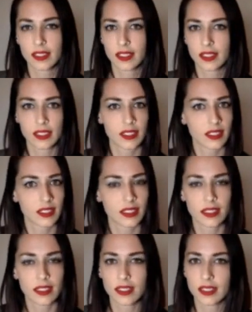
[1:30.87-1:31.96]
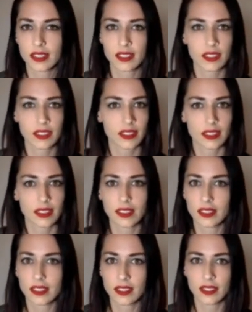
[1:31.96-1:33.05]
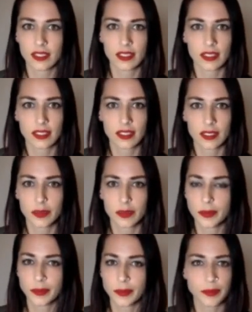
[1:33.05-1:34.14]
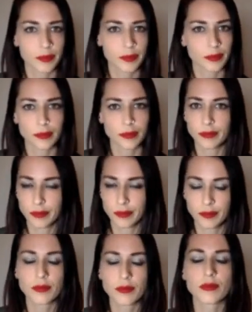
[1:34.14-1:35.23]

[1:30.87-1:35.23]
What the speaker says: No words are spoken by the person on screen.